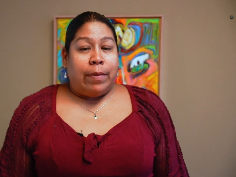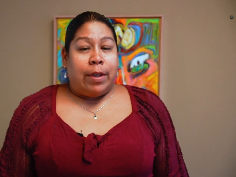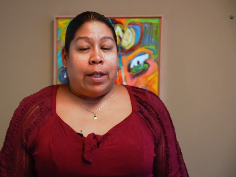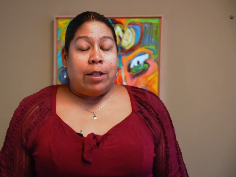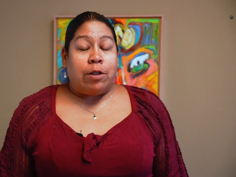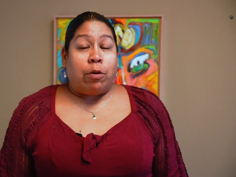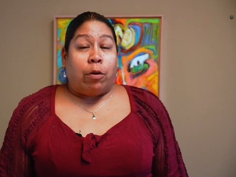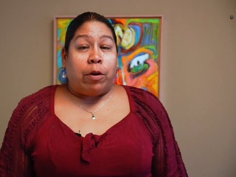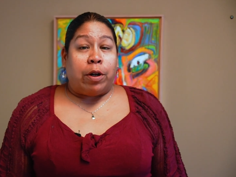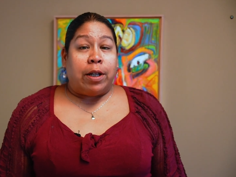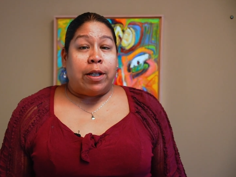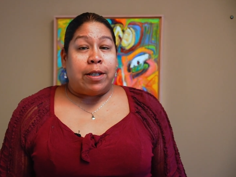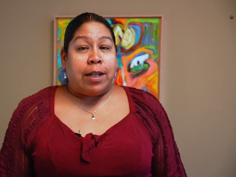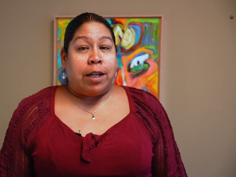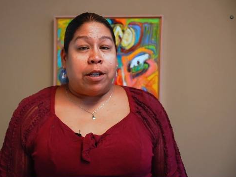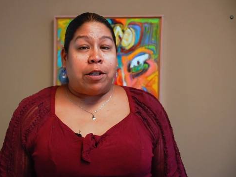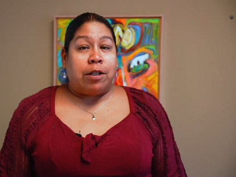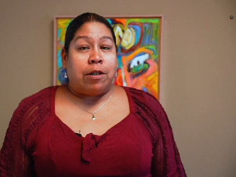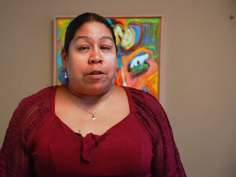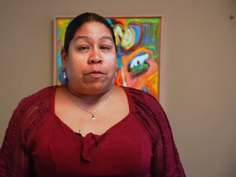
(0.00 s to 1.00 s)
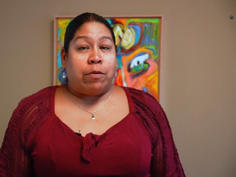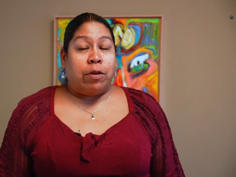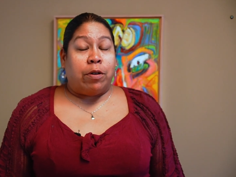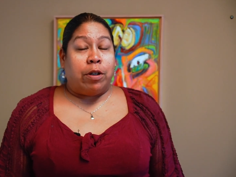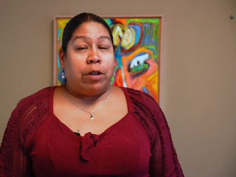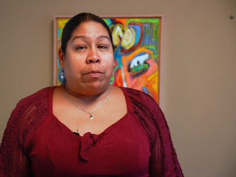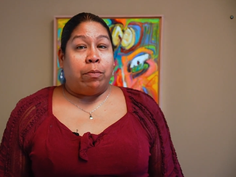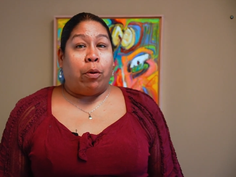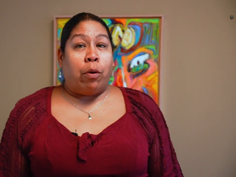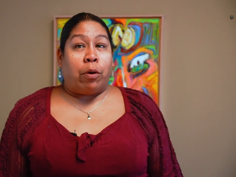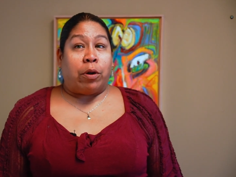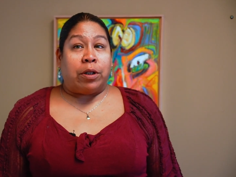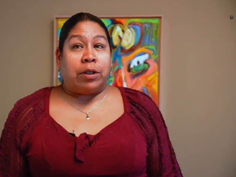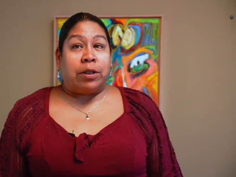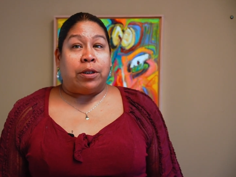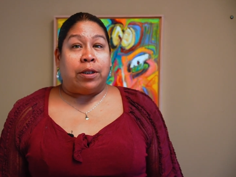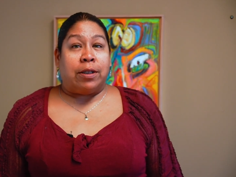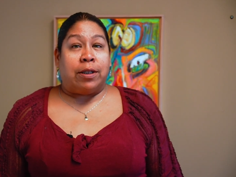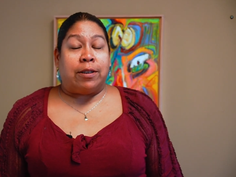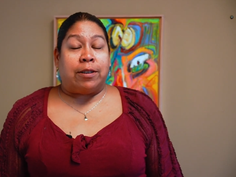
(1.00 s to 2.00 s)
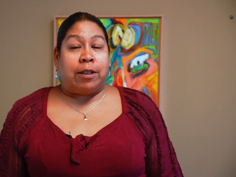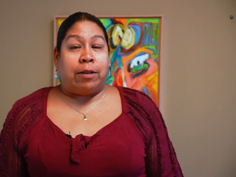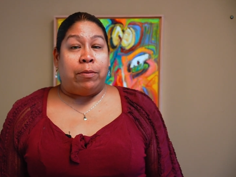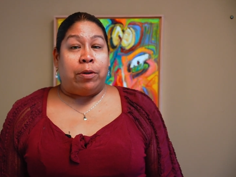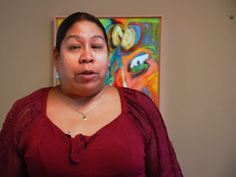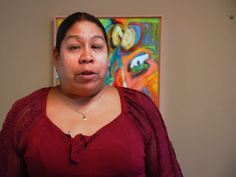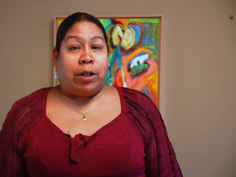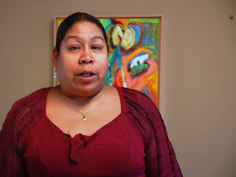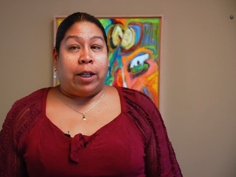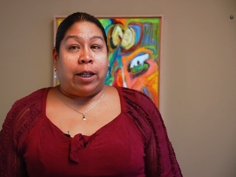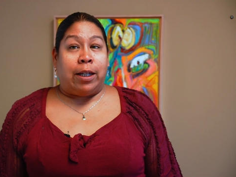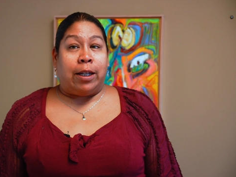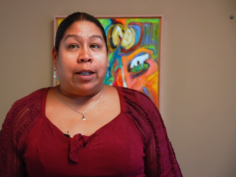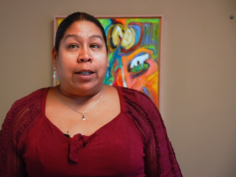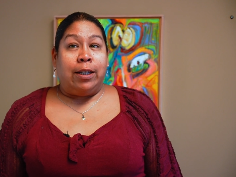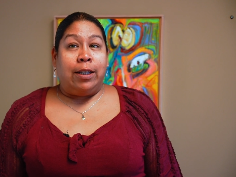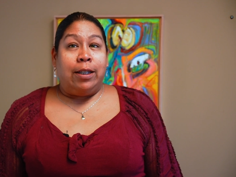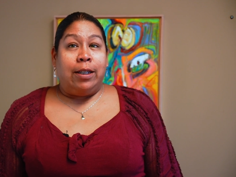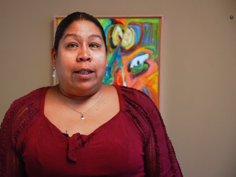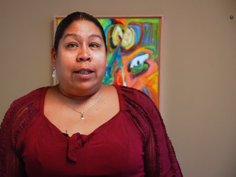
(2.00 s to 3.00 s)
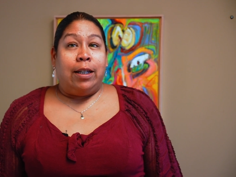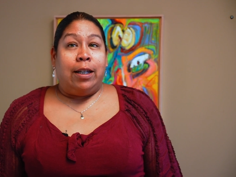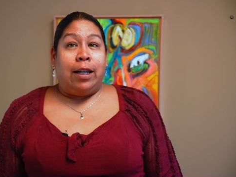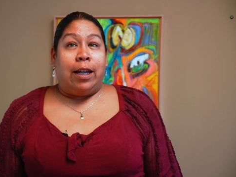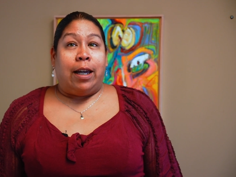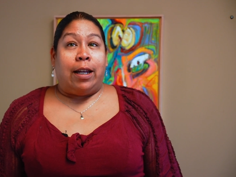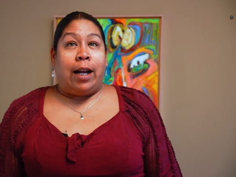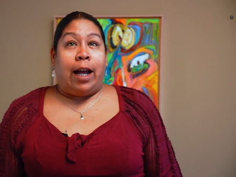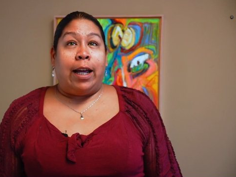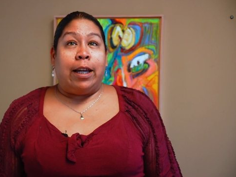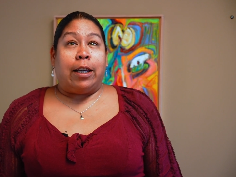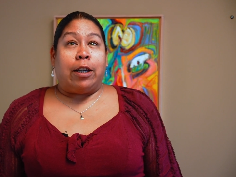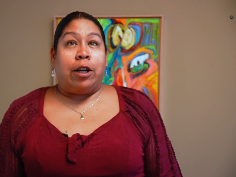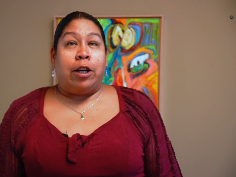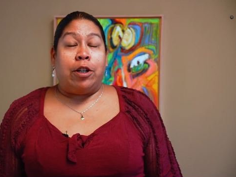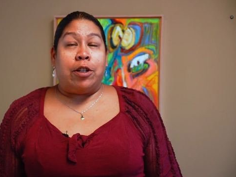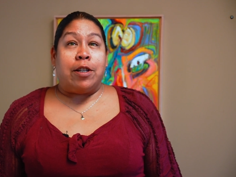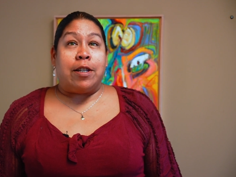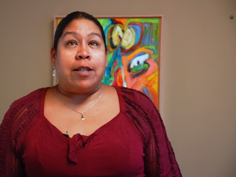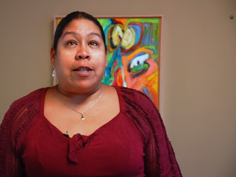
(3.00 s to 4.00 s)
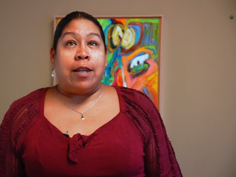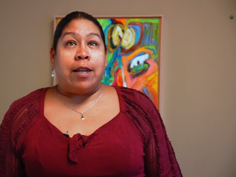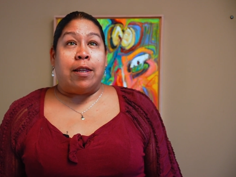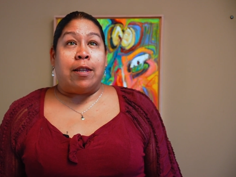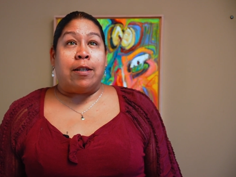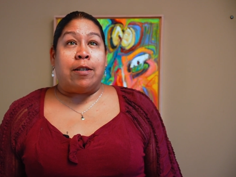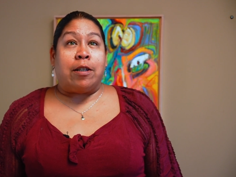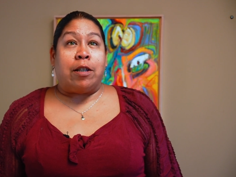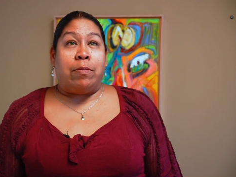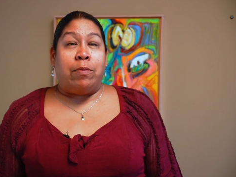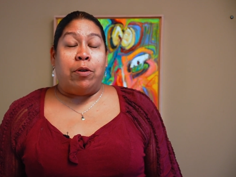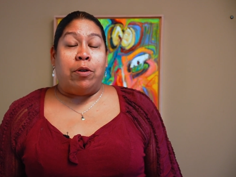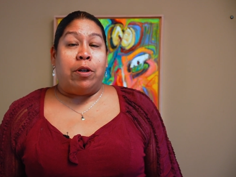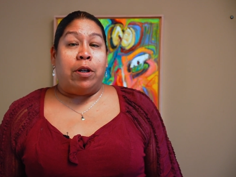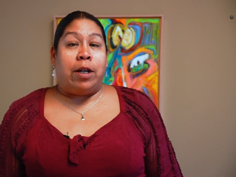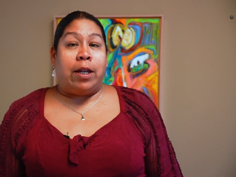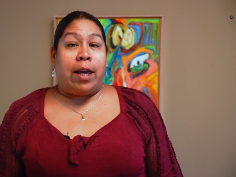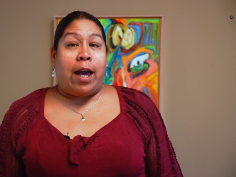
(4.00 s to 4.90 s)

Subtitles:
This organization is really important to this community, and I couldn't see this community